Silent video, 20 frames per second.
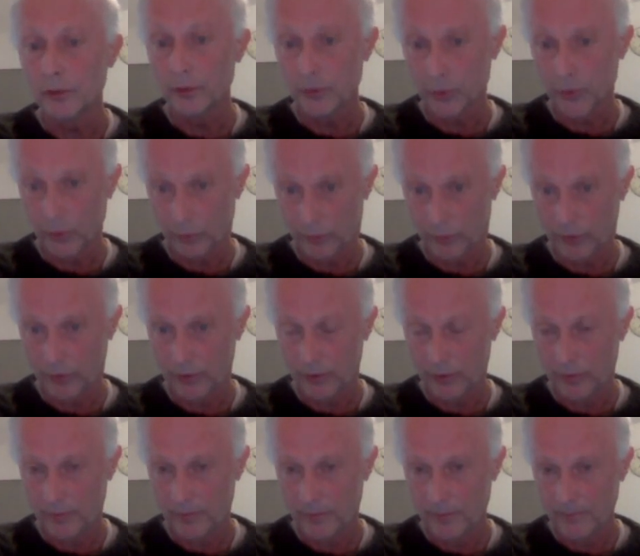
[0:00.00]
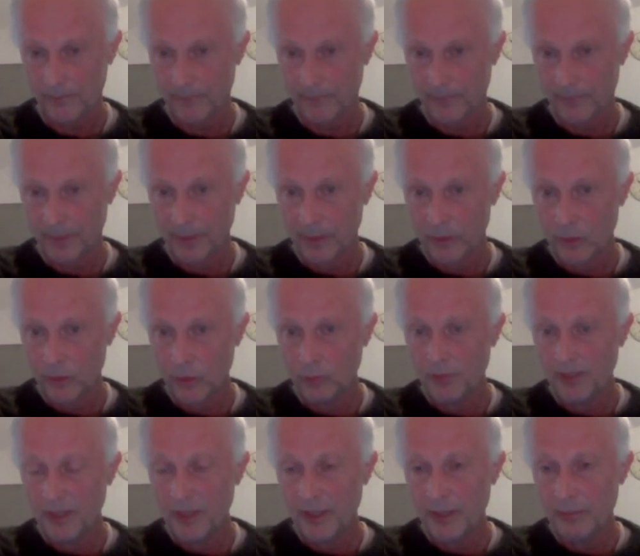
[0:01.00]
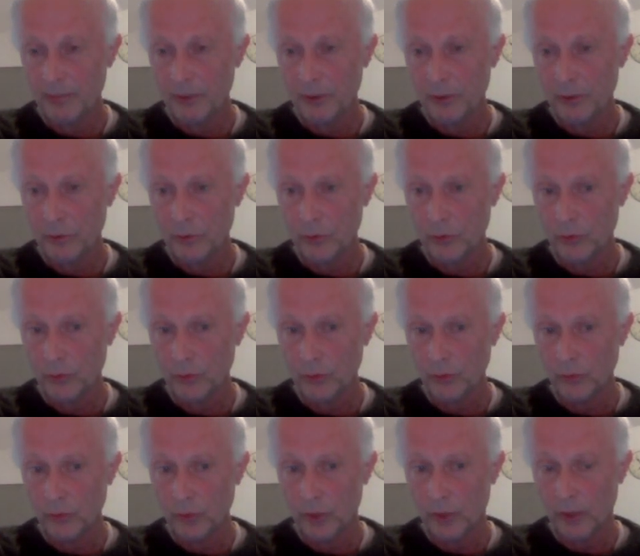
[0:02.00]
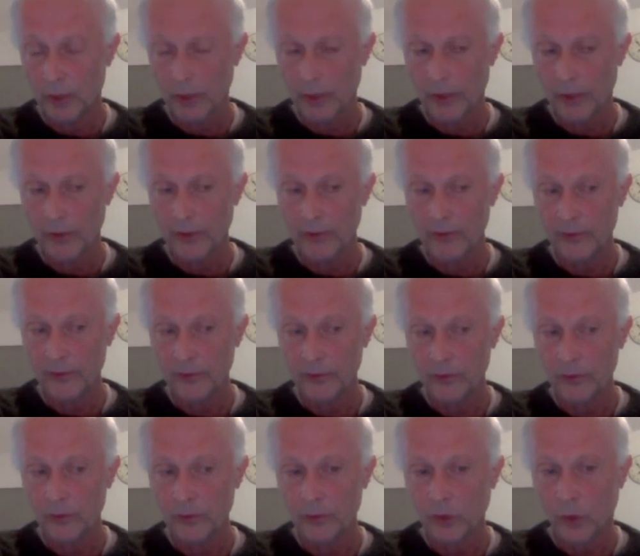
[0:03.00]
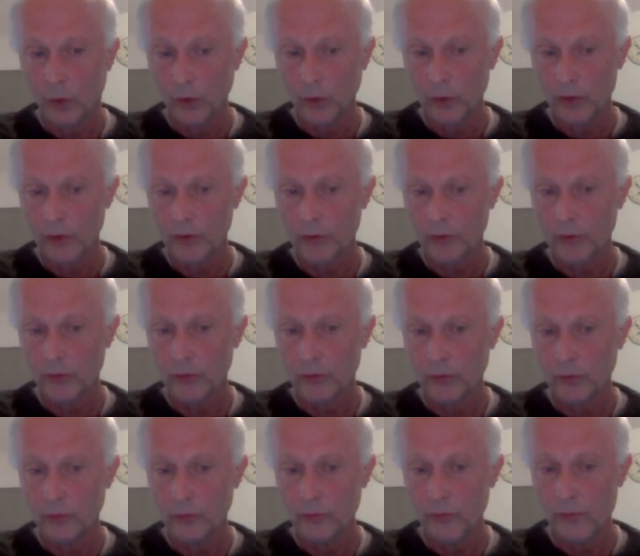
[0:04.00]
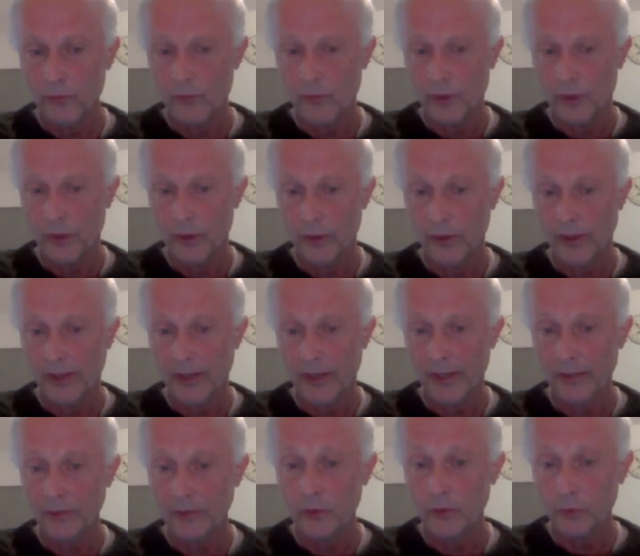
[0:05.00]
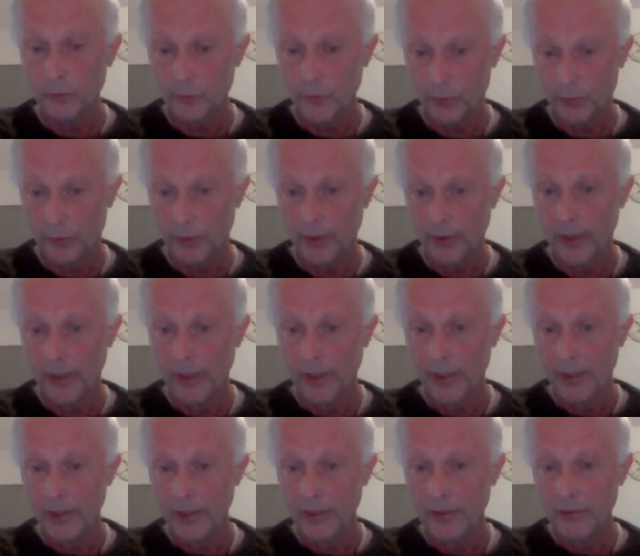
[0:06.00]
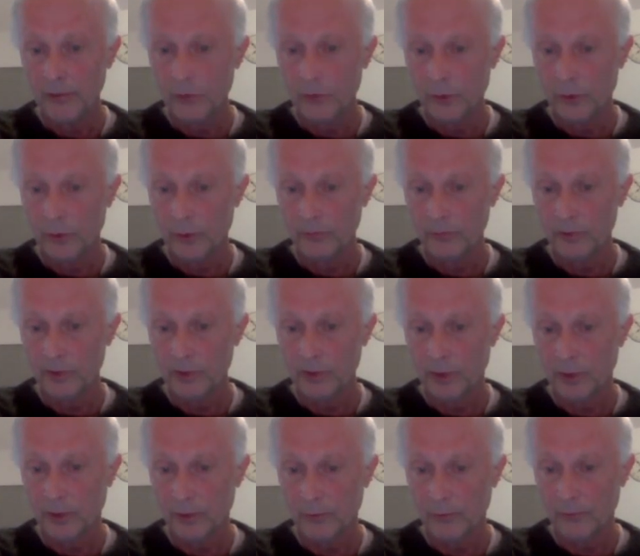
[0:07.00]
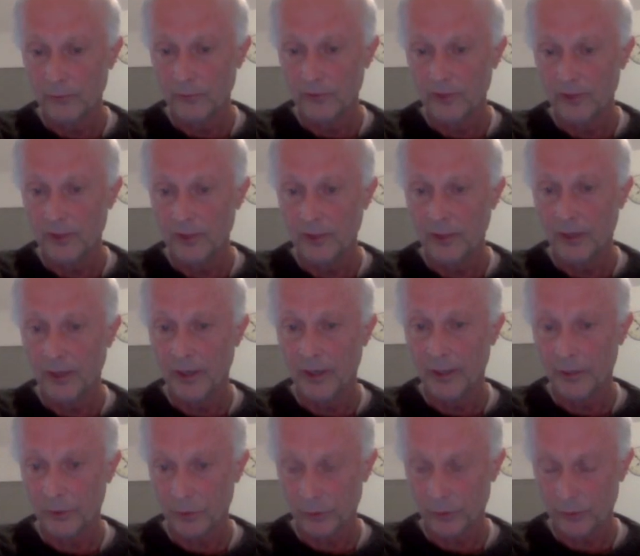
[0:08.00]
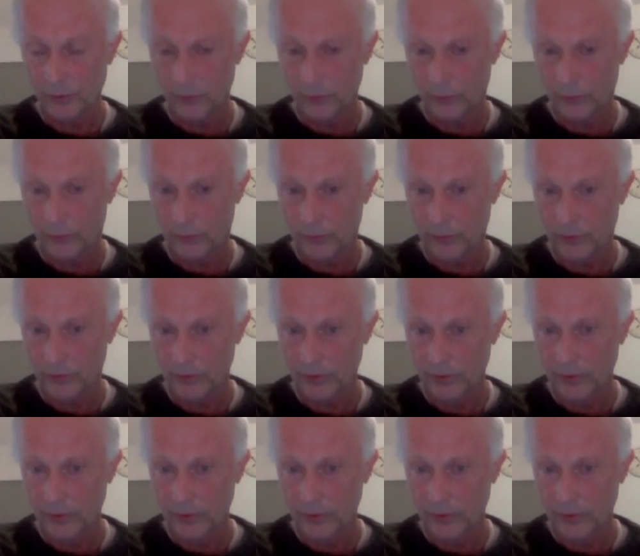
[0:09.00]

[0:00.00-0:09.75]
source, to be able to talk to the end user in terms of the actual source,